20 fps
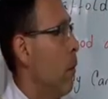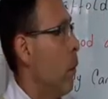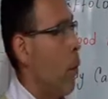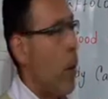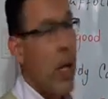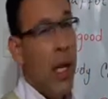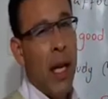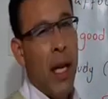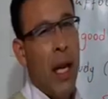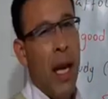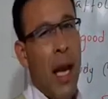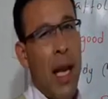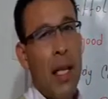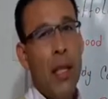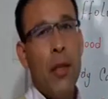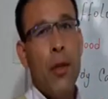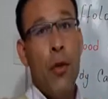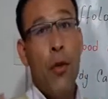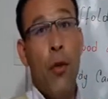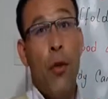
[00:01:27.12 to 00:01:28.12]
with the
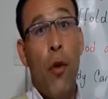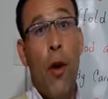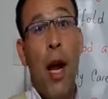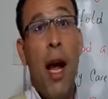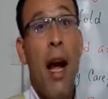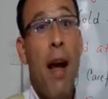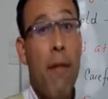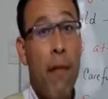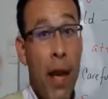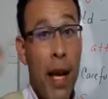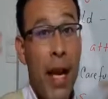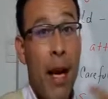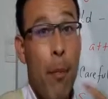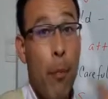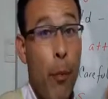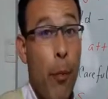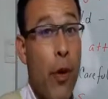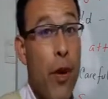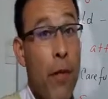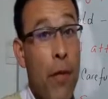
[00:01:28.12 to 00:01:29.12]
class, you're gonna have like a
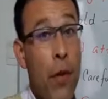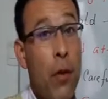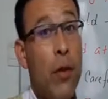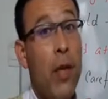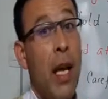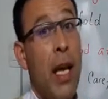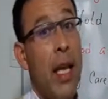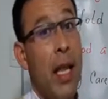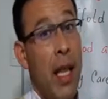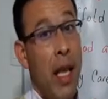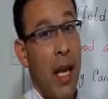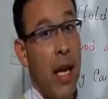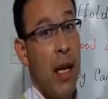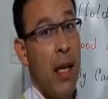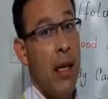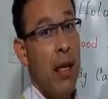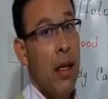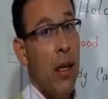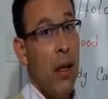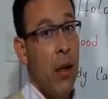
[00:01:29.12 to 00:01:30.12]
previous idea.
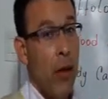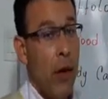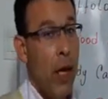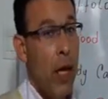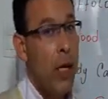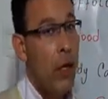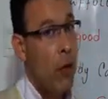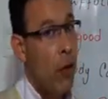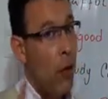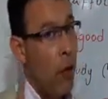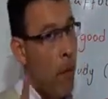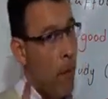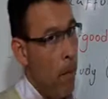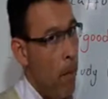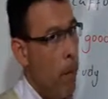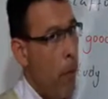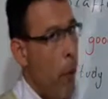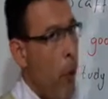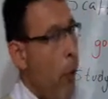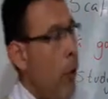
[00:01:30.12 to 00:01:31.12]
Okay,
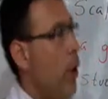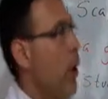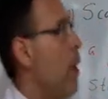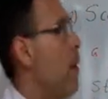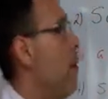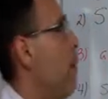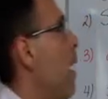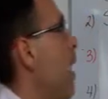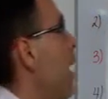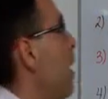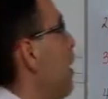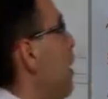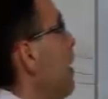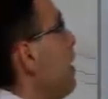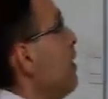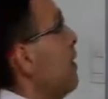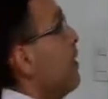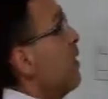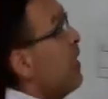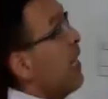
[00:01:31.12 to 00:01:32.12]
so bear in mind,
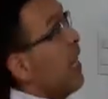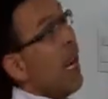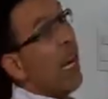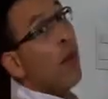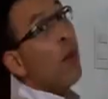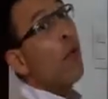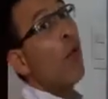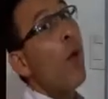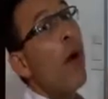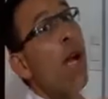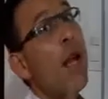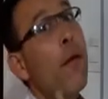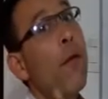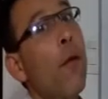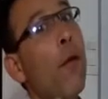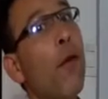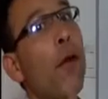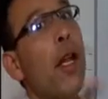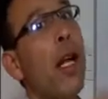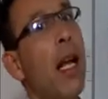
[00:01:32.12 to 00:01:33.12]
this is get ready
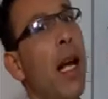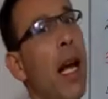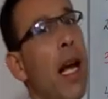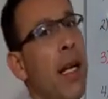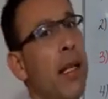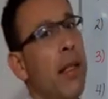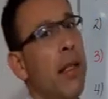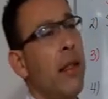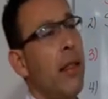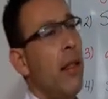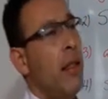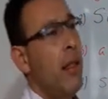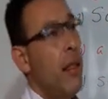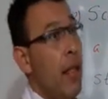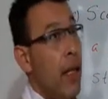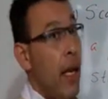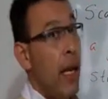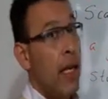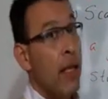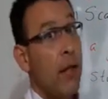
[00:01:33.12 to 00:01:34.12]
for the class.
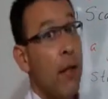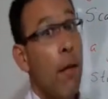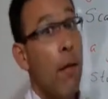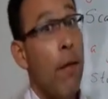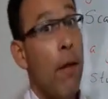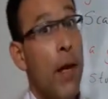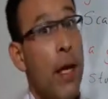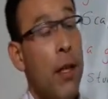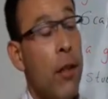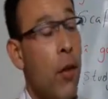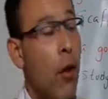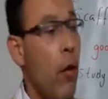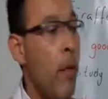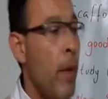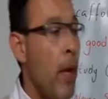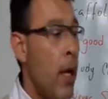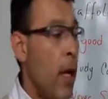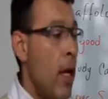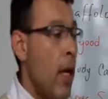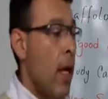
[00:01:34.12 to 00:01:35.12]
Yeah, something is
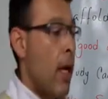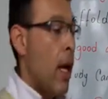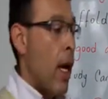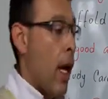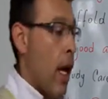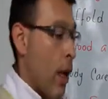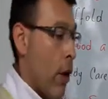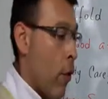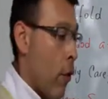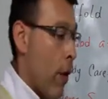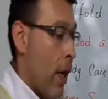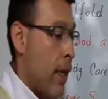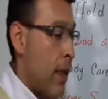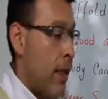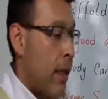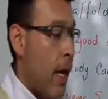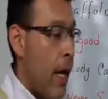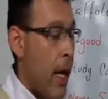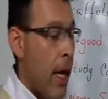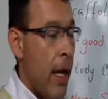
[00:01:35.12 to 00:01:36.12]
coming. I'm gonna
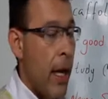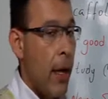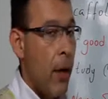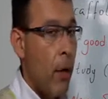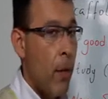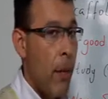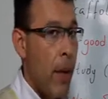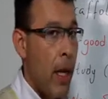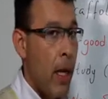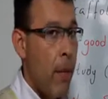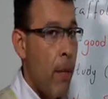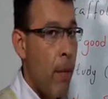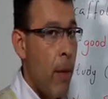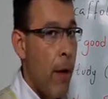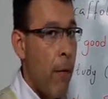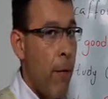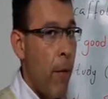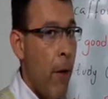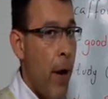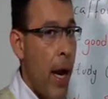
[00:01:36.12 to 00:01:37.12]
study a little bit
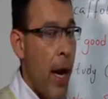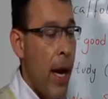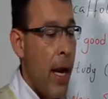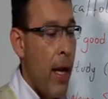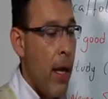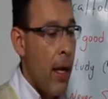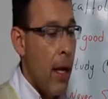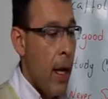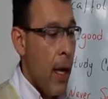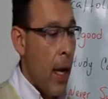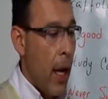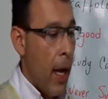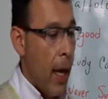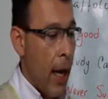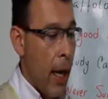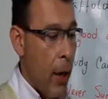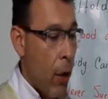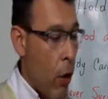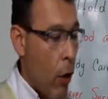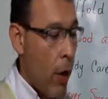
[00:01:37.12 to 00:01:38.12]
beforehand,
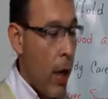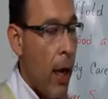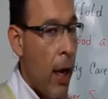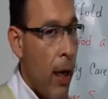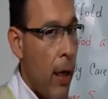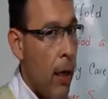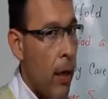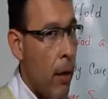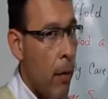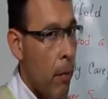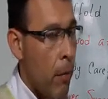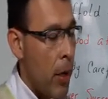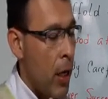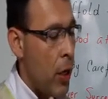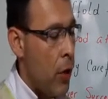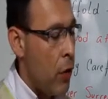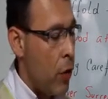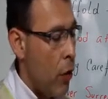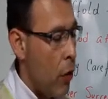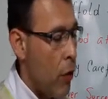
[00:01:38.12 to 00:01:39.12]
and I'm gonna
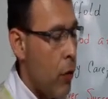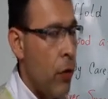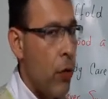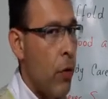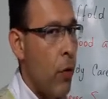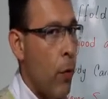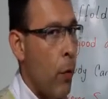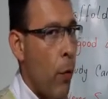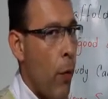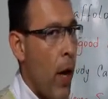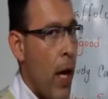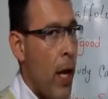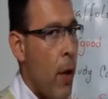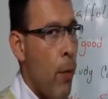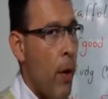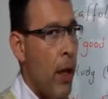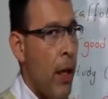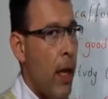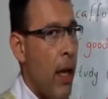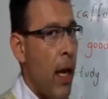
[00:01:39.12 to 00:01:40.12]
be just ready
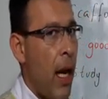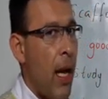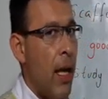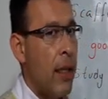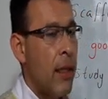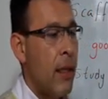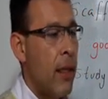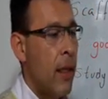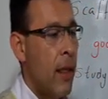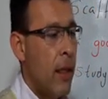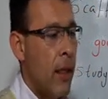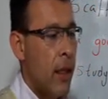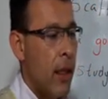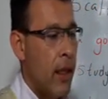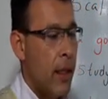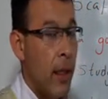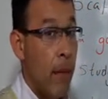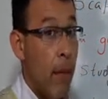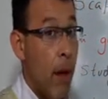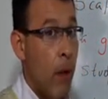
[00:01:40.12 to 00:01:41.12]
when the class
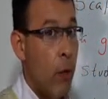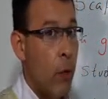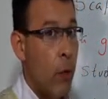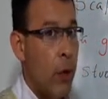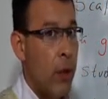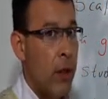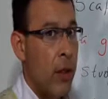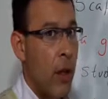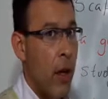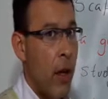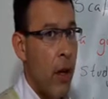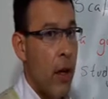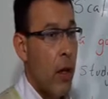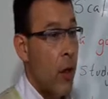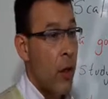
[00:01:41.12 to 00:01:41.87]
is about to start,